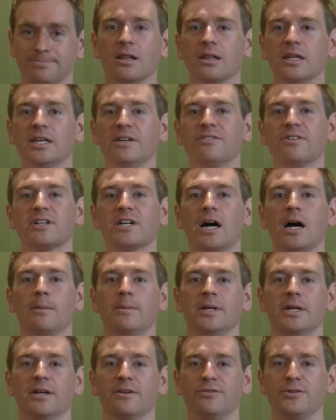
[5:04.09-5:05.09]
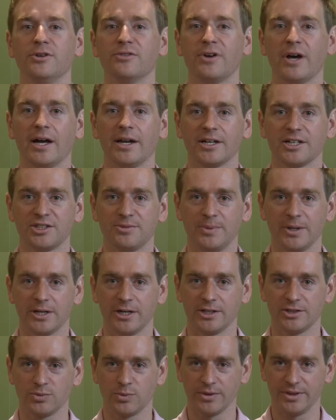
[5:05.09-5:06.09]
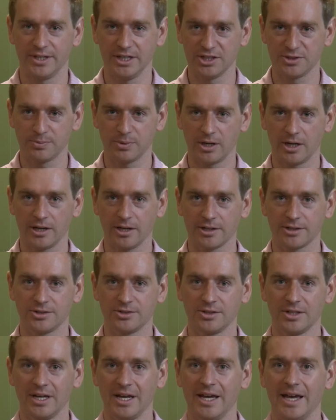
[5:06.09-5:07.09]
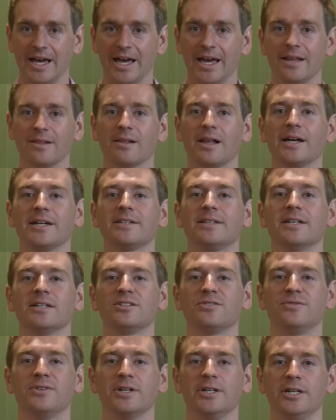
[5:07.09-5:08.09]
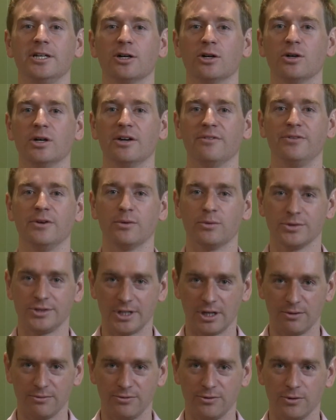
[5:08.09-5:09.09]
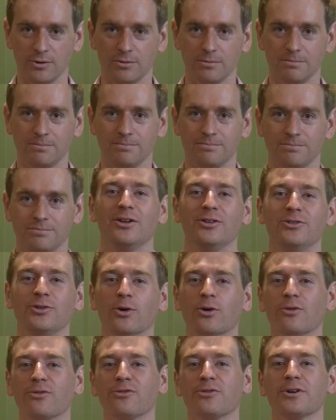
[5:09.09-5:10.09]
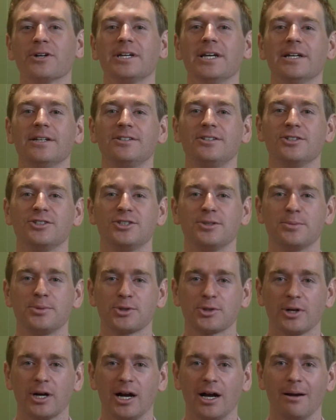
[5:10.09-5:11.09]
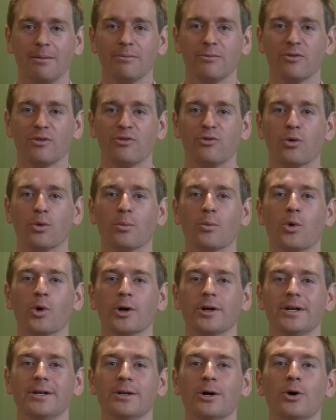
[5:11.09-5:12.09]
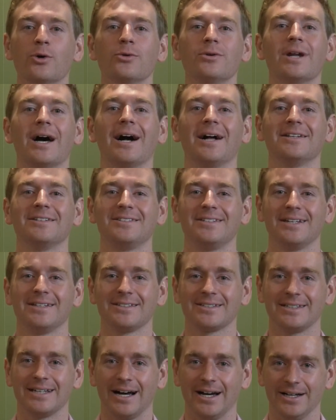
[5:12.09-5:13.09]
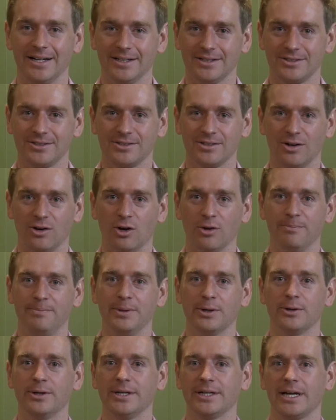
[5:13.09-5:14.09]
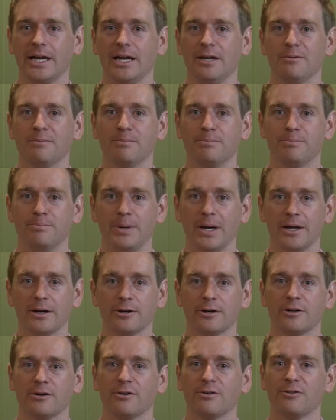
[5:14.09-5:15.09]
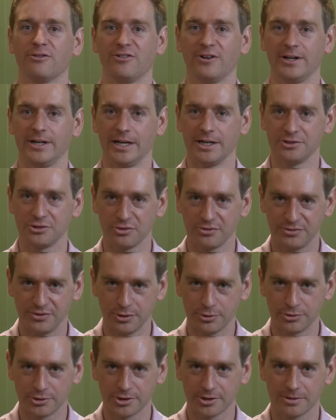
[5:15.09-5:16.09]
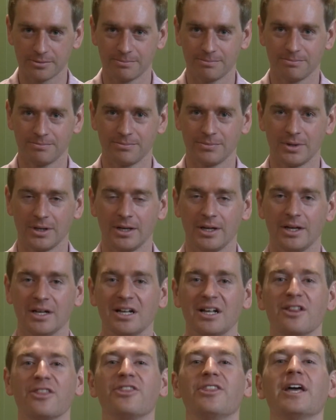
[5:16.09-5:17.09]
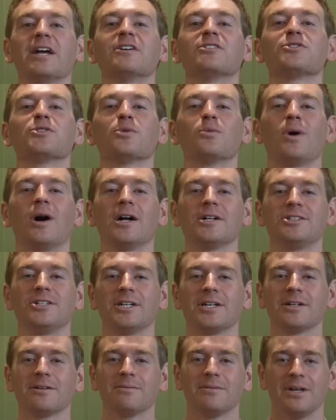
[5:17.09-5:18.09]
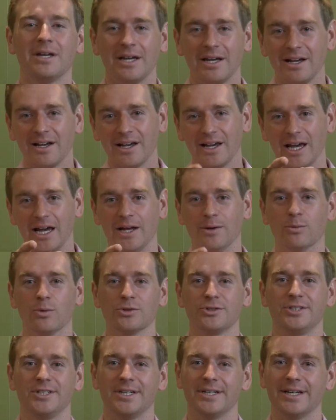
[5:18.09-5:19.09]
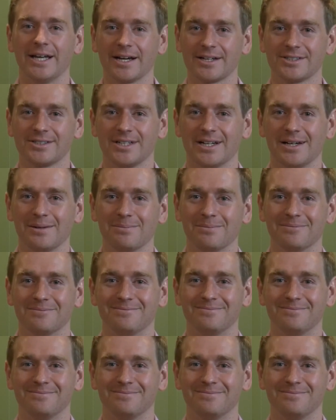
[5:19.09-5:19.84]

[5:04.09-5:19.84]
Leave a comment if you've had experience with these products, and like this video if it was helpful. Don't forget to subscribe for more no-nonsense guidance on building a better financial future. Thanks for watching, and we'll see you next time.